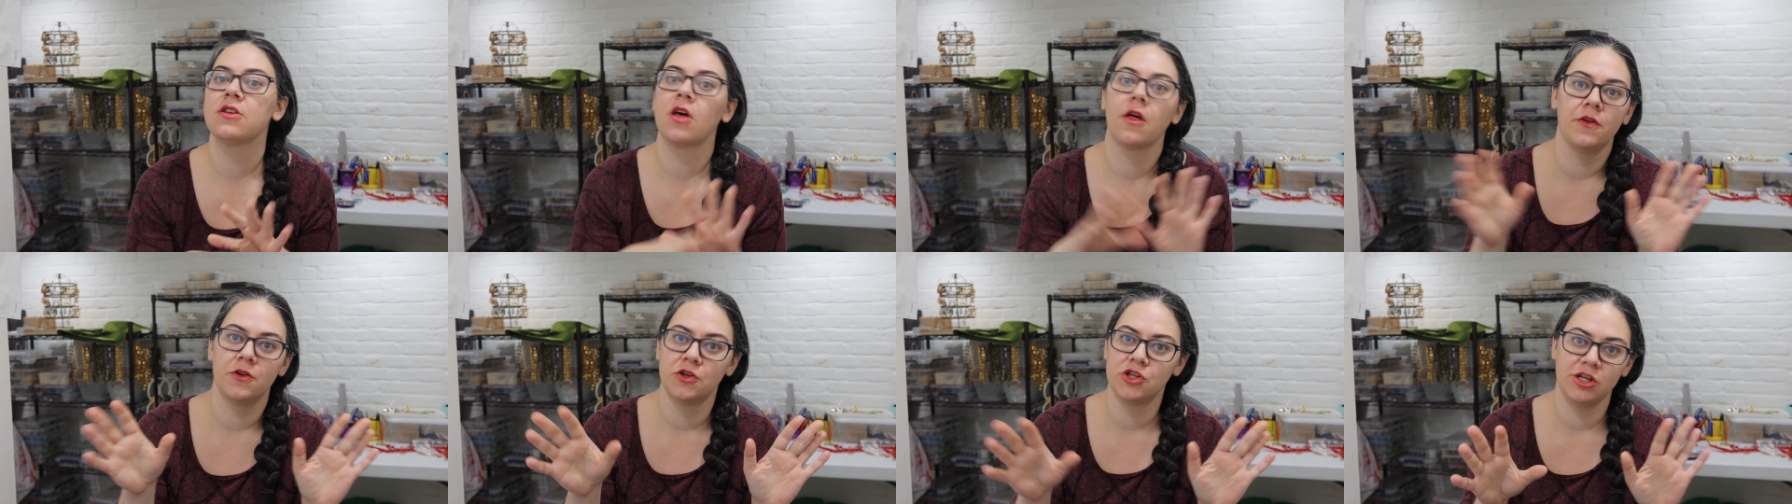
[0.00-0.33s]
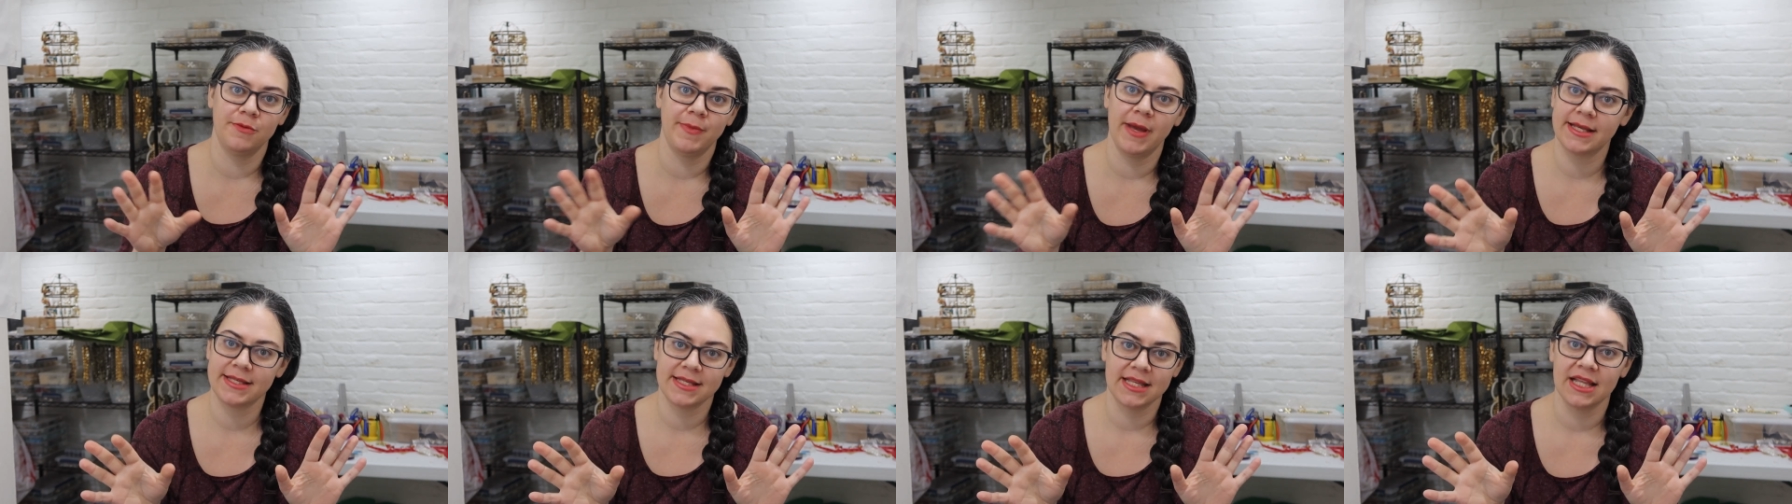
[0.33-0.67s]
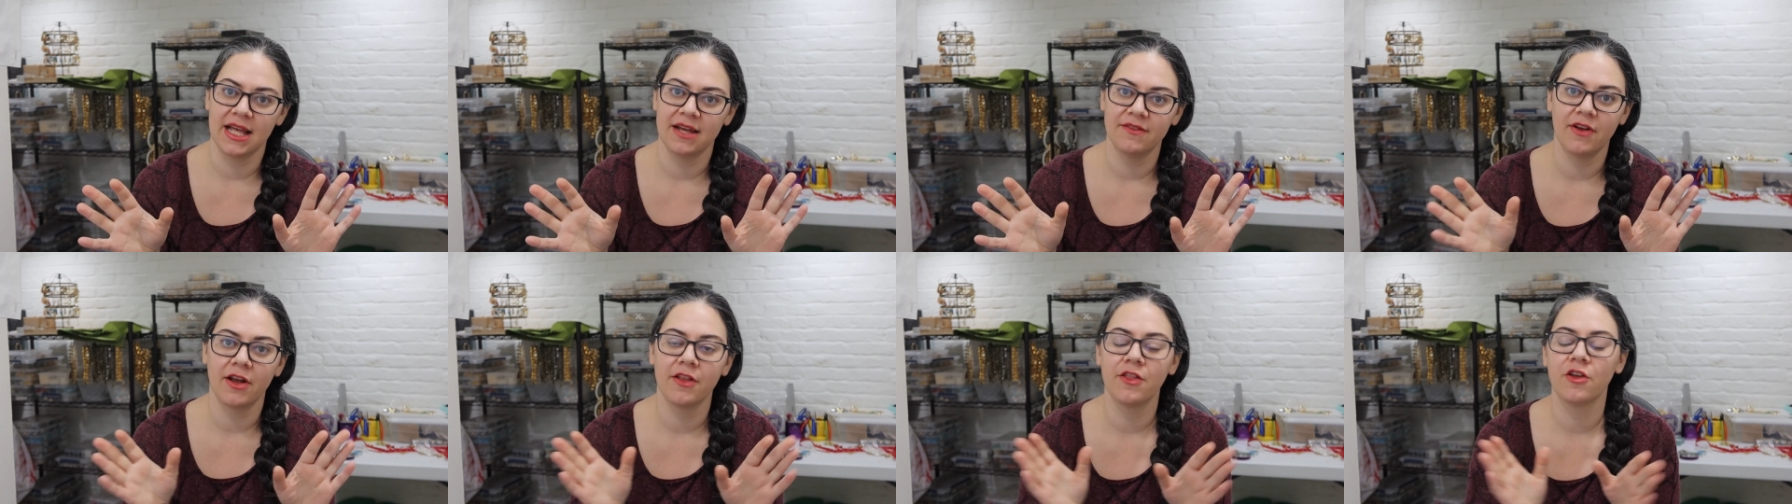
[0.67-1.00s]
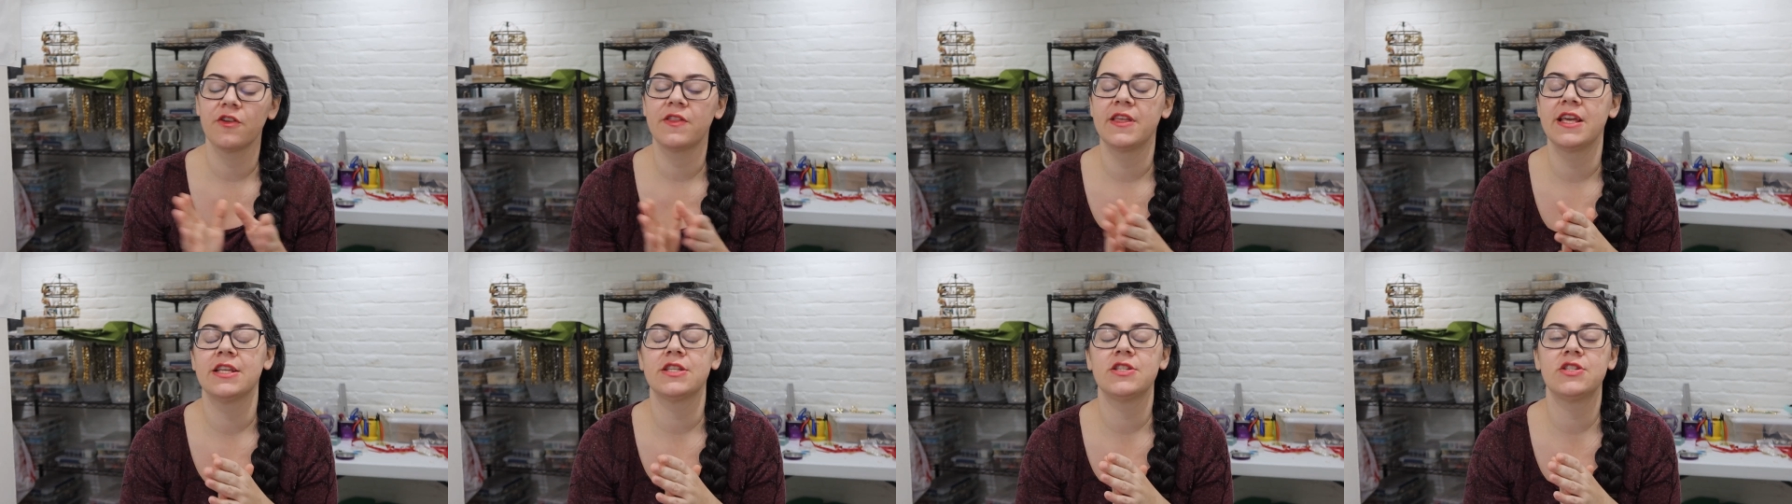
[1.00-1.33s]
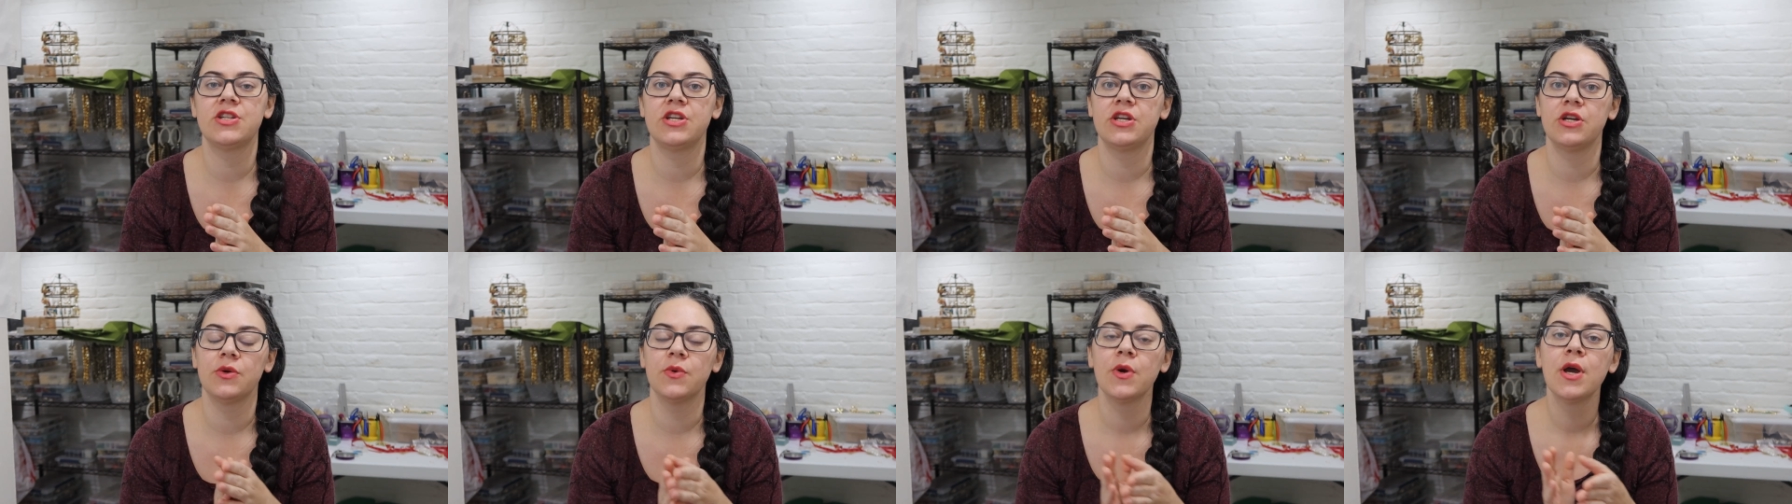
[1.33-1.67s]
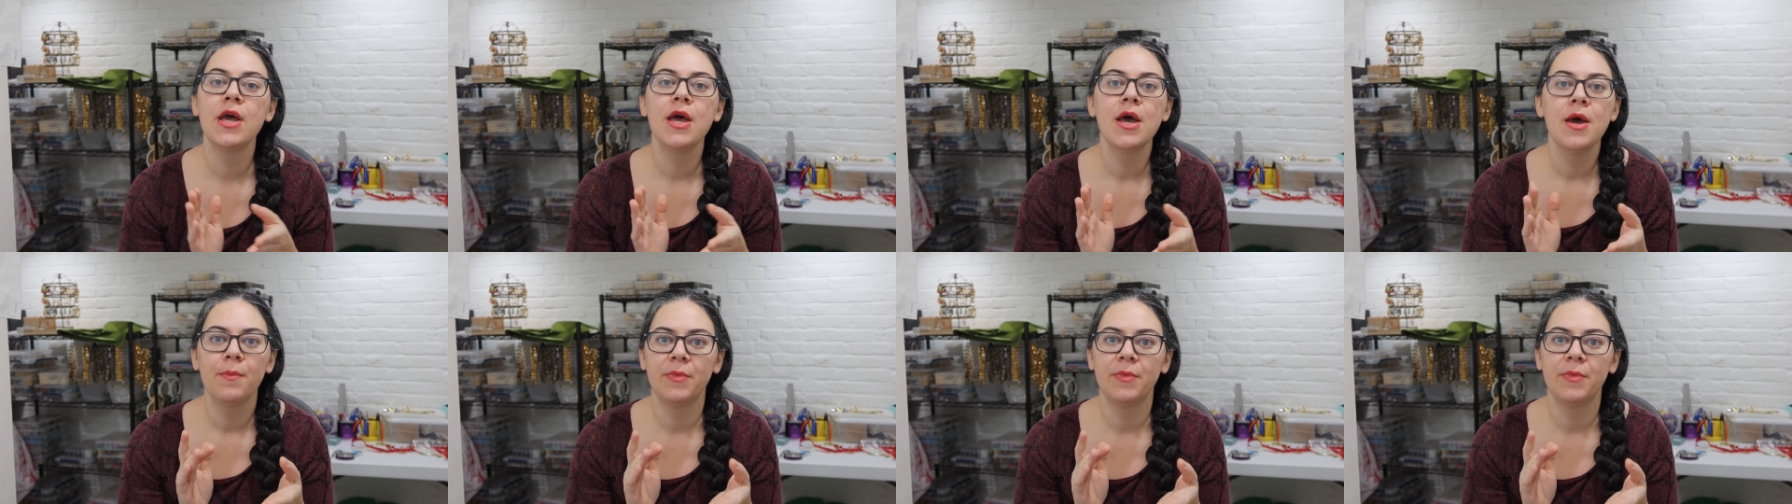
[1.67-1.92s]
although she makes a lot of other things too.